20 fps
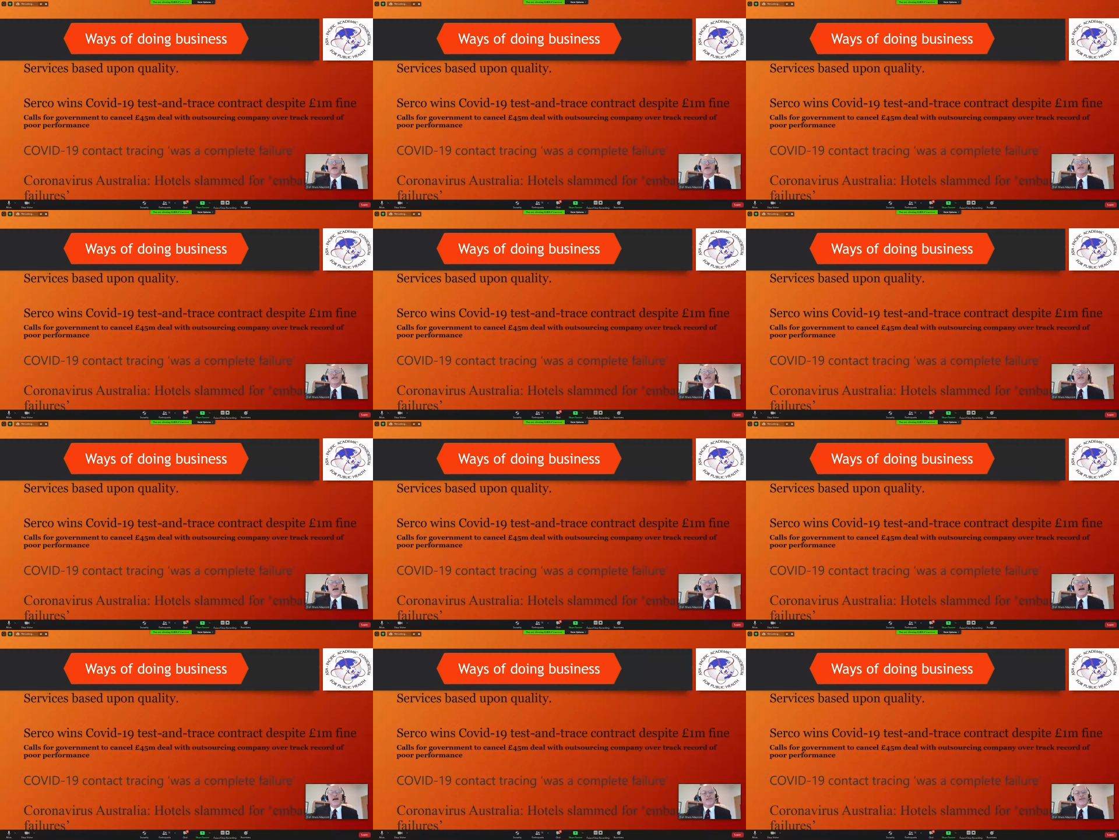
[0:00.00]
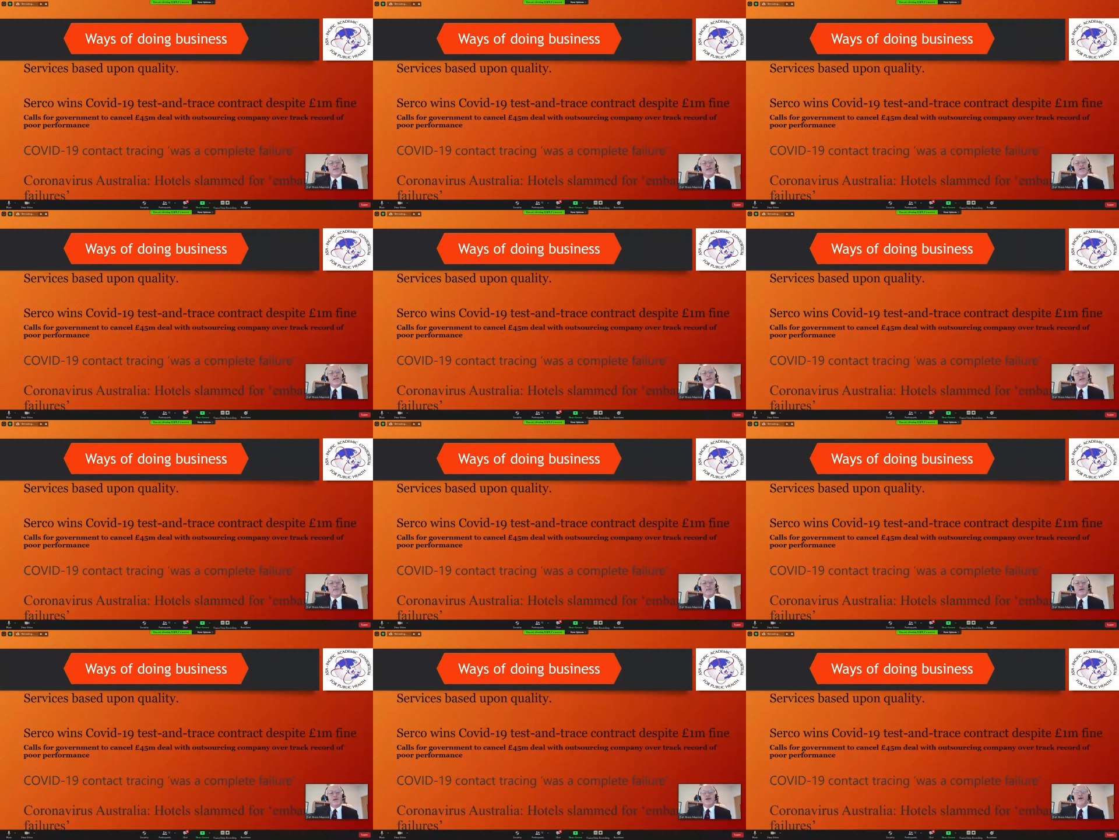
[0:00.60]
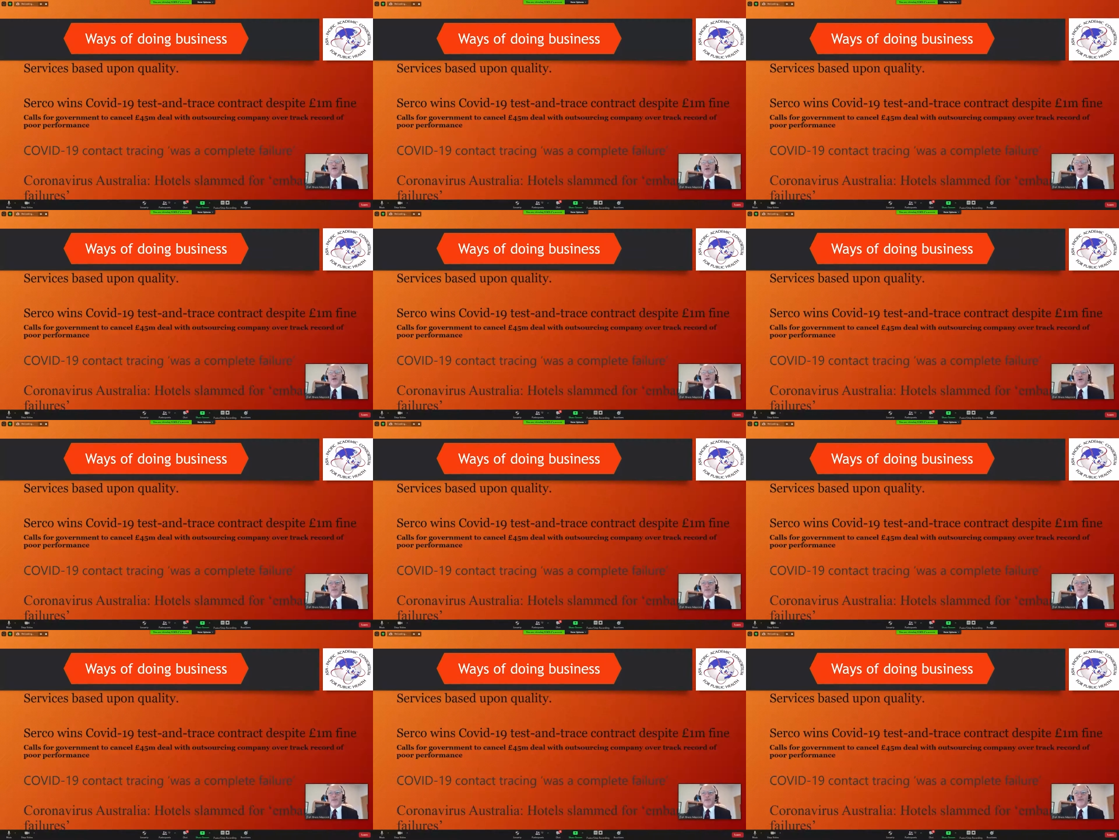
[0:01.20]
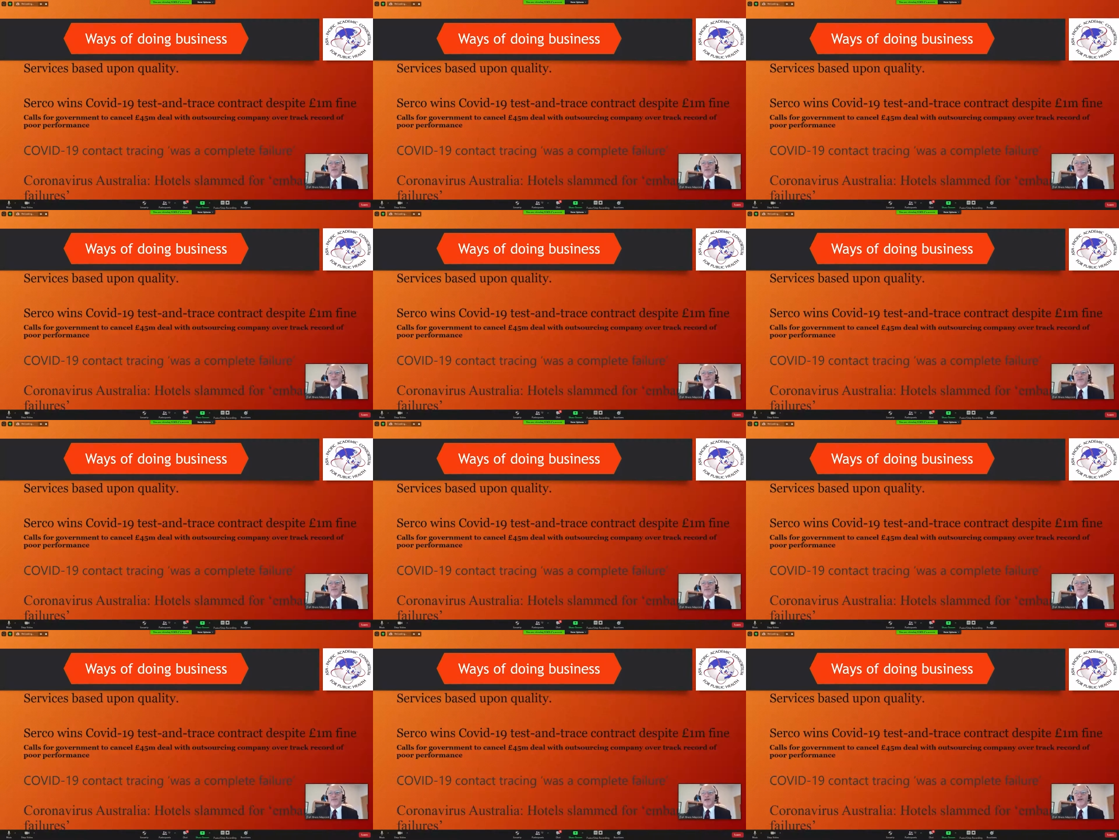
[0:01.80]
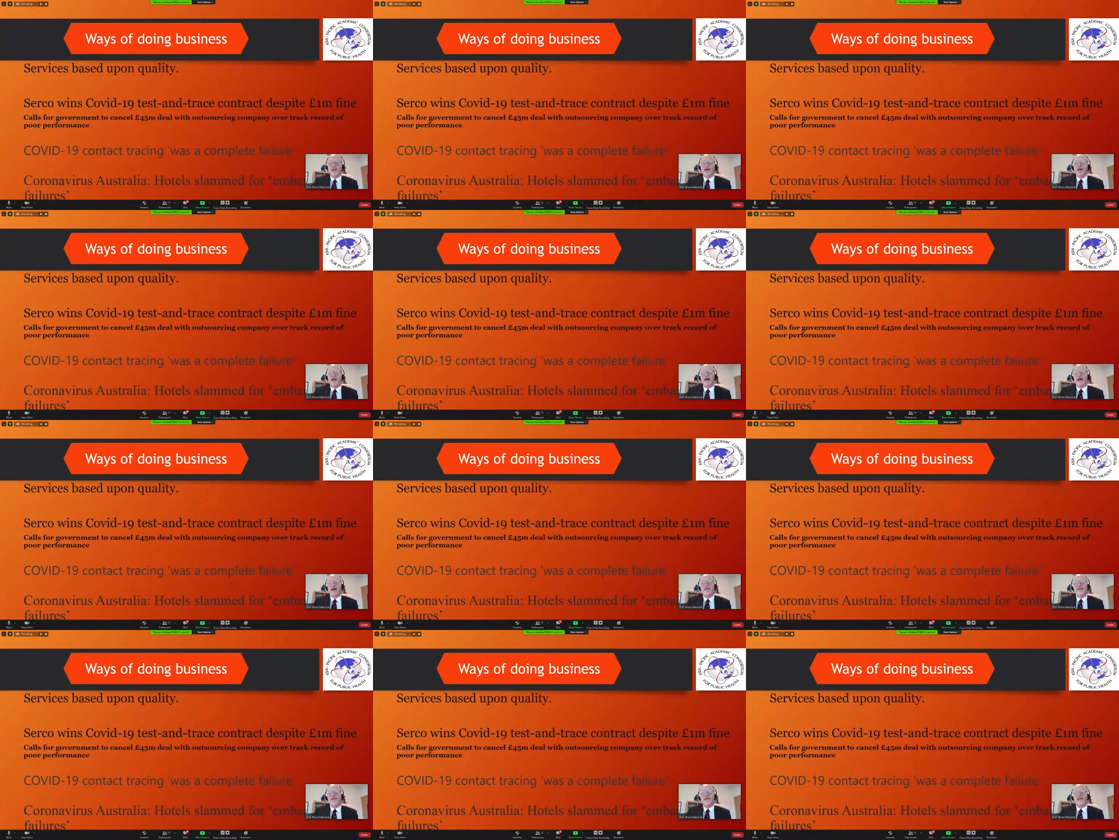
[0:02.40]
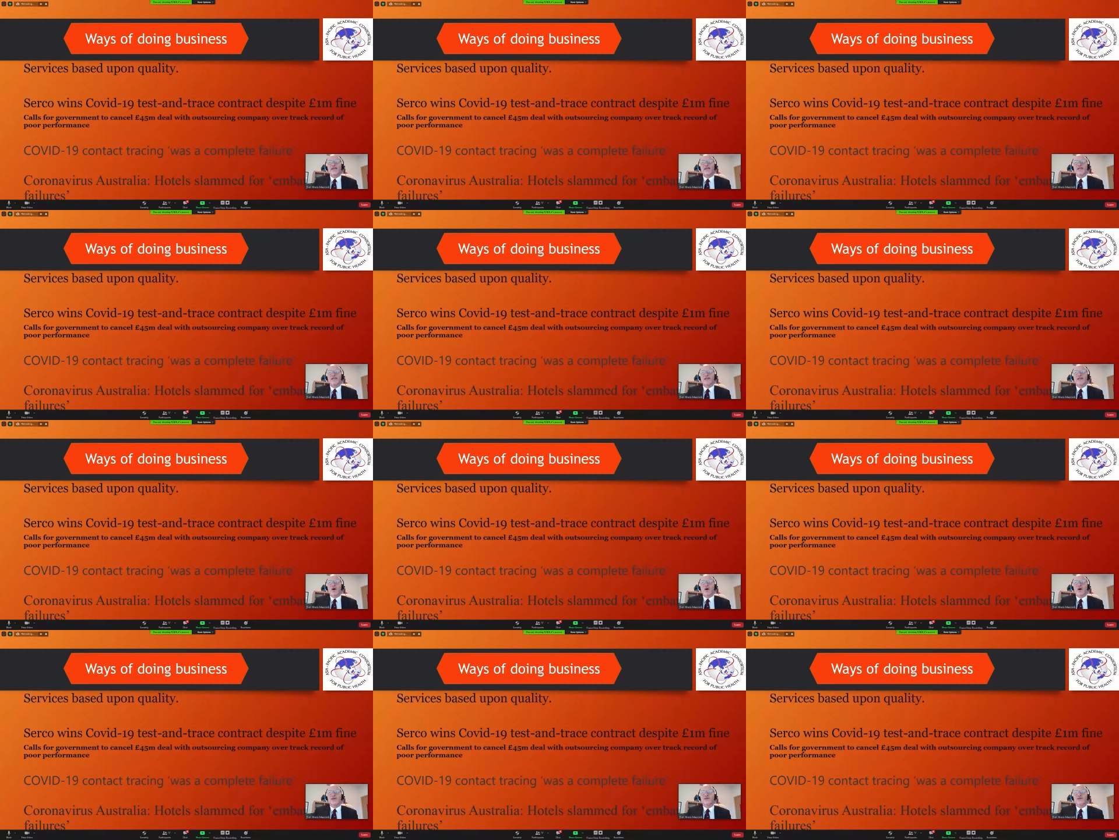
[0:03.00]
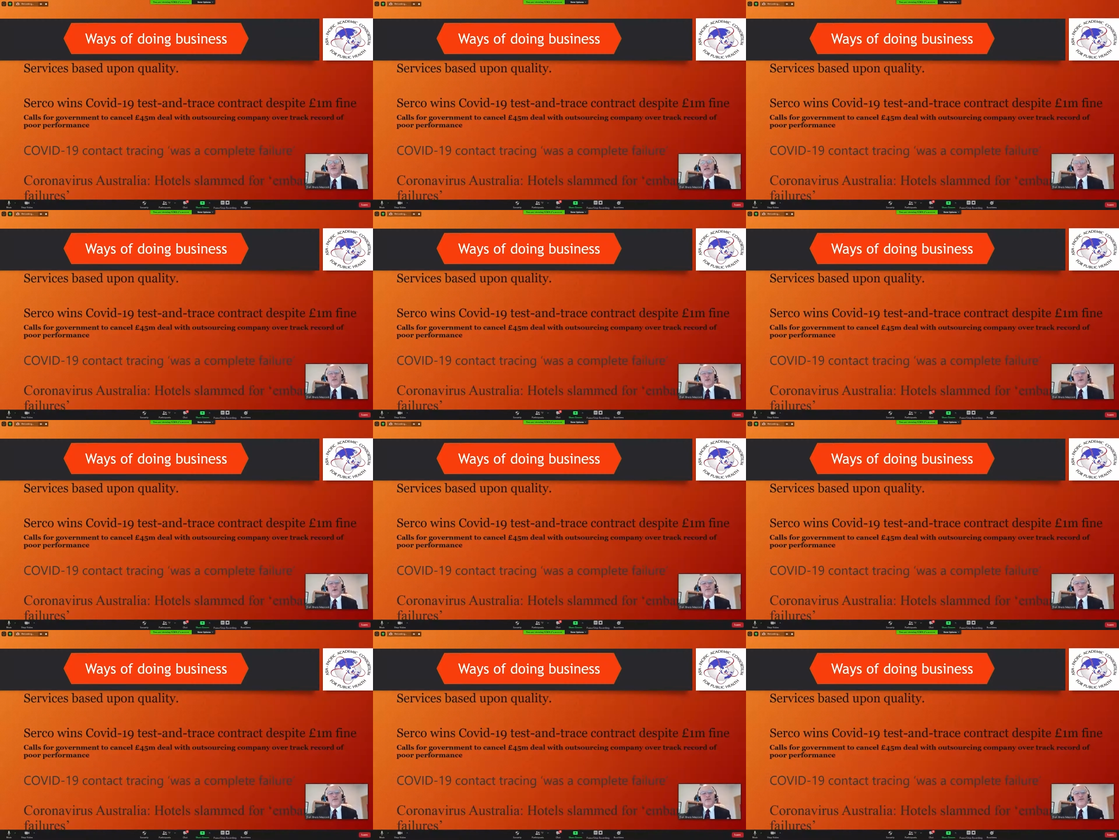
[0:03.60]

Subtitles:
[unreadable: no face in view]